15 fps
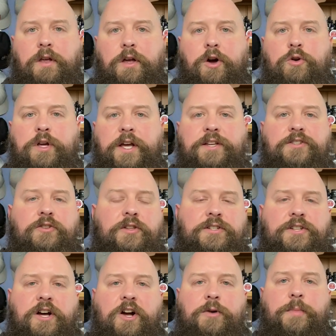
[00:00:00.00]
Okay, so let's
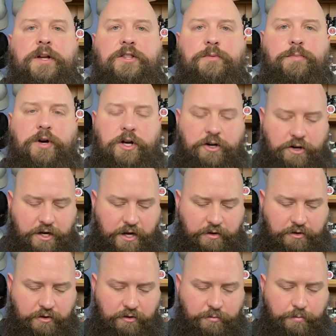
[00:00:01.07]
talk about the butter now.
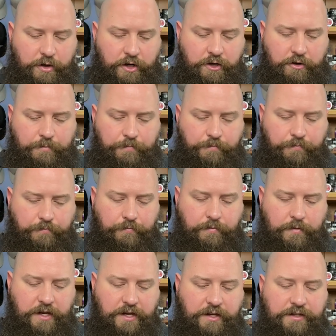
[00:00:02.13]
So the butter
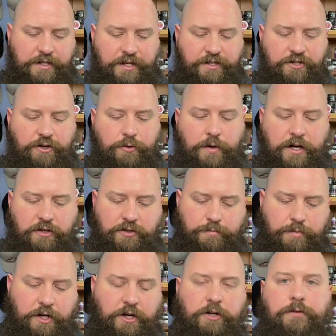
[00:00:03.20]
is a two ounce
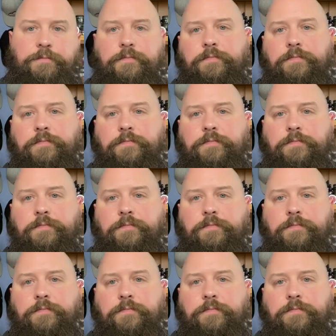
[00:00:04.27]
butter.